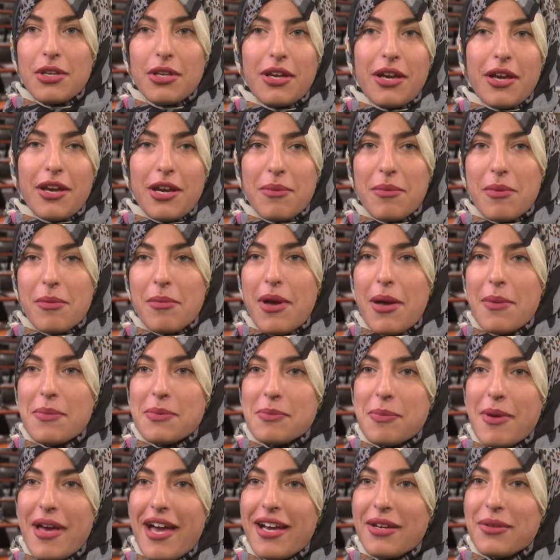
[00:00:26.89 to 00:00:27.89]
got on my mom's
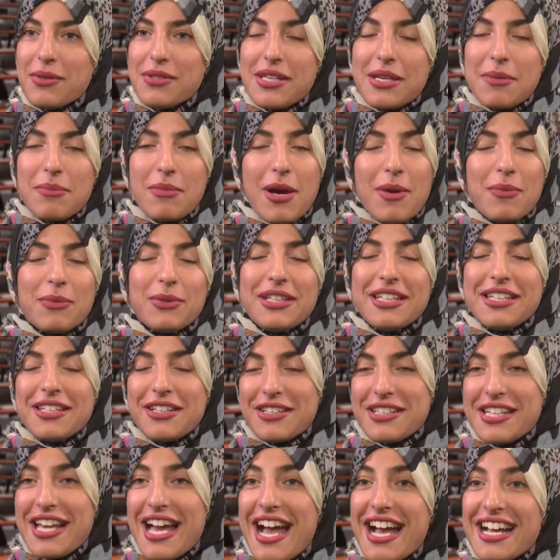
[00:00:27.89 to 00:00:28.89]
back, was like, "Mom, we need our
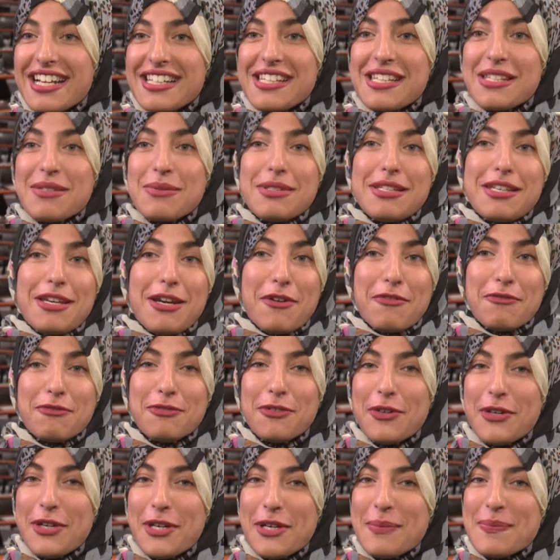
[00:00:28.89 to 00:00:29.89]
taxes, we need our
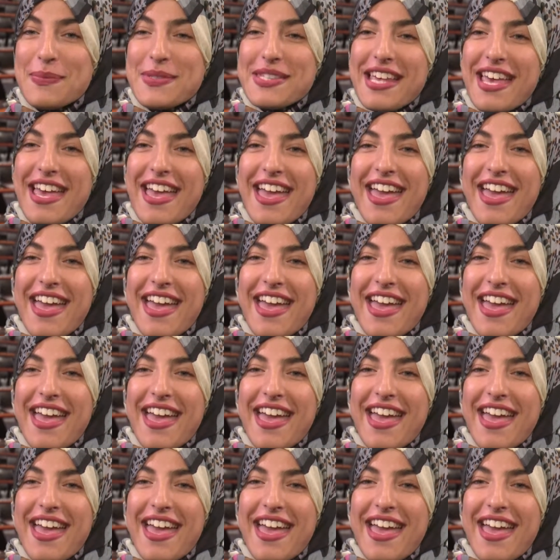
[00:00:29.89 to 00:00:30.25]
forms."